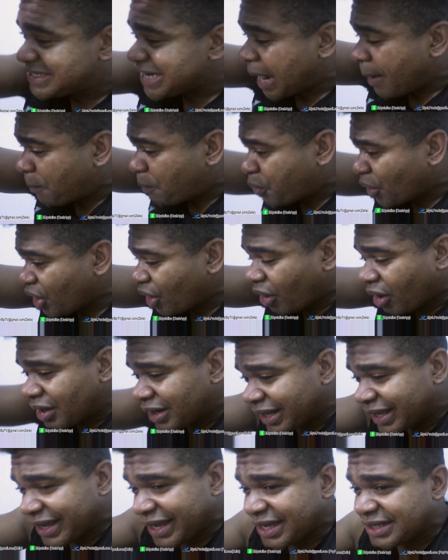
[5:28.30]
That boy, all
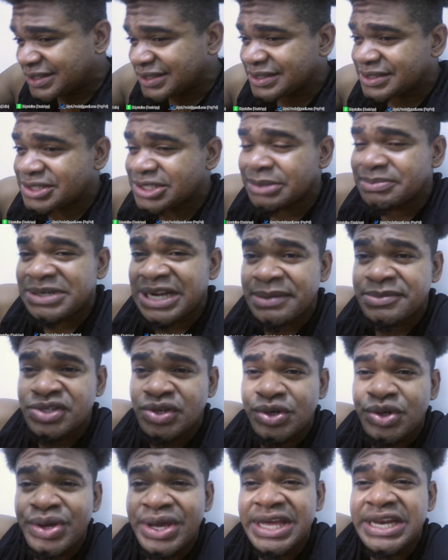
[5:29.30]
the haters, sometimes
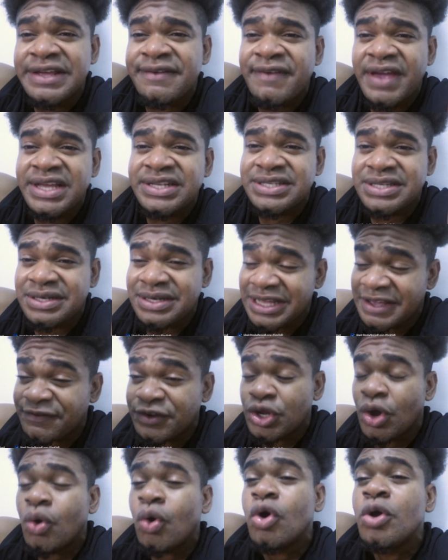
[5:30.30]
when you're elevating, even
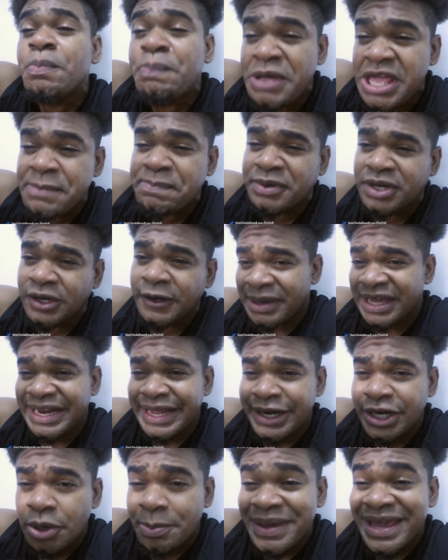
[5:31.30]
your own people might
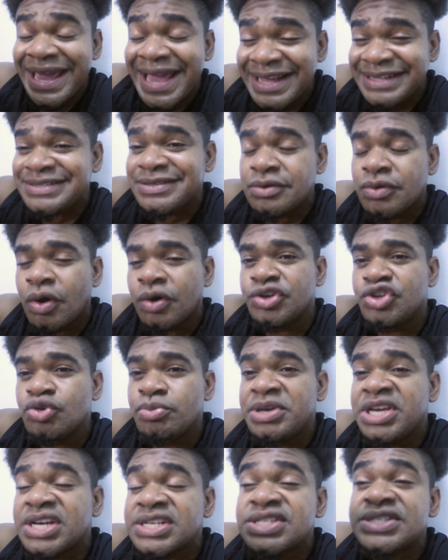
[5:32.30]
end up hating on you
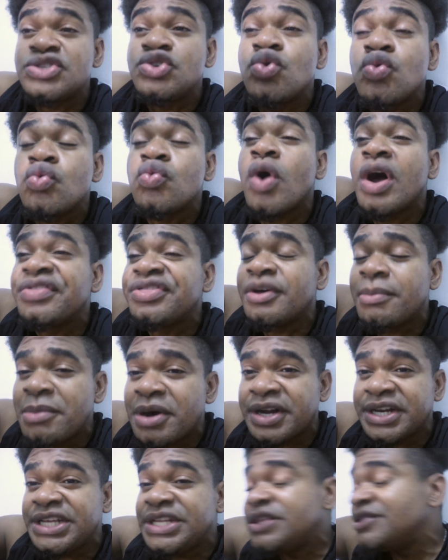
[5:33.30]
because you won the
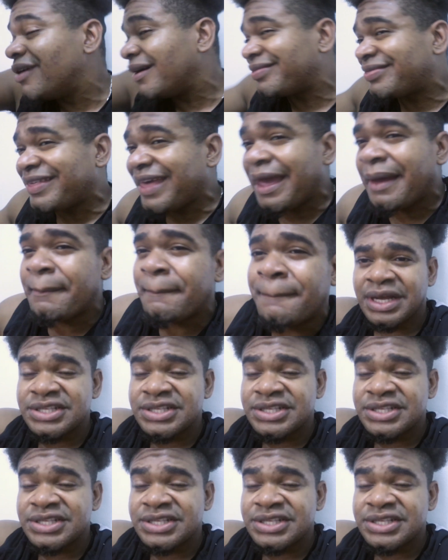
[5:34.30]
money, not them.